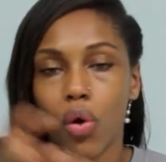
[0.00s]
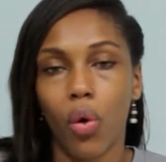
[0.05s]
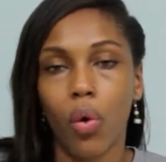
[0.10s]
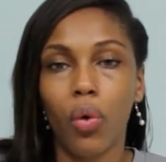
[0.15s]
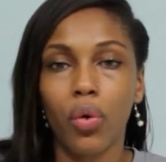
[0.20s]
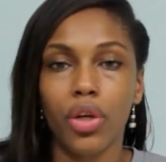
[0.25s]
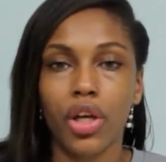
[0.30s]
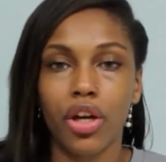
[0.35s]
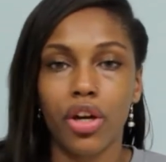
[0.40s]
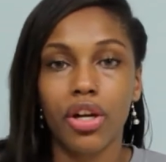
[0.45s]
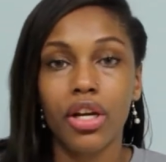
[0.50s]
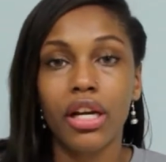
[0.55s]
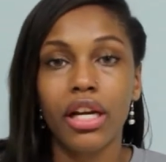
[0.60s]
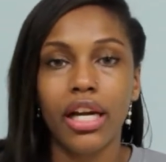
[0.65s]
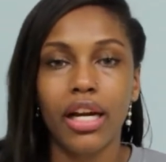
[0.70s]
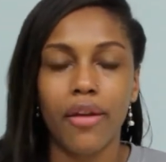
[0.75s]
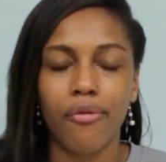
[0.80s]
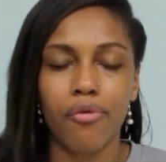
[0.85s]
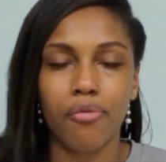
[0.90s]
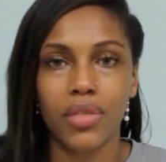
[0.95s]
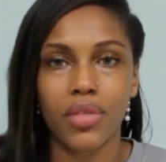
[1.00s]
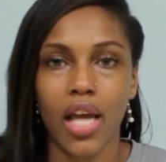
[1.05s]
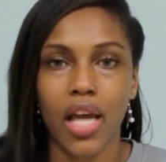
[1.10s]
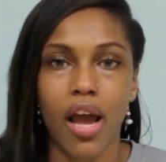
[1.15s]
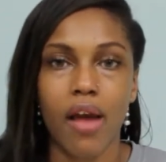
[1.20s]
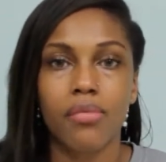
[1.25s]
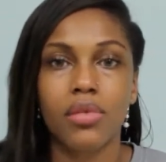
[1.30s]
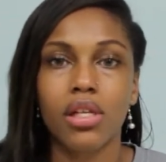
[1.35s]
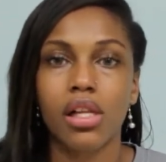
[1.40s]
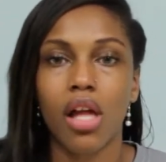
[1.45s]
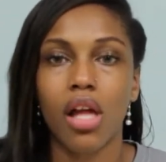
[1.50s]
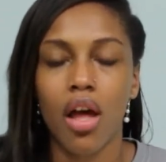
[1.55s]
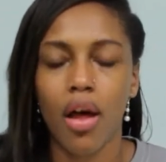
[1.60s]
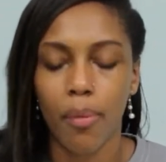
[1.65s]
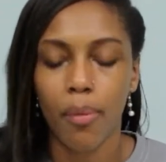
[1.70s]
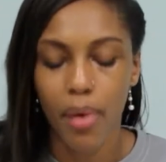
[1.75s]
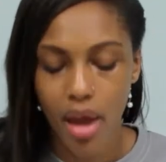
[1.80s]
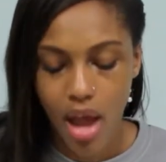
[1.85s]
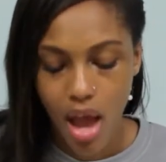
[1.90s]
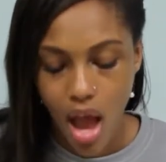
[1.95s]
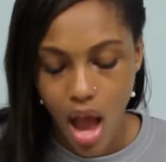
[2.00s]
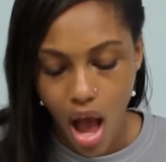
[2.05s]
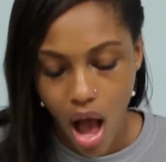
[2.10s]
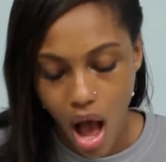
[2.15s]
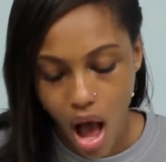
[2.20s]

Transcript: the whole year. You can get it from Sam's Club.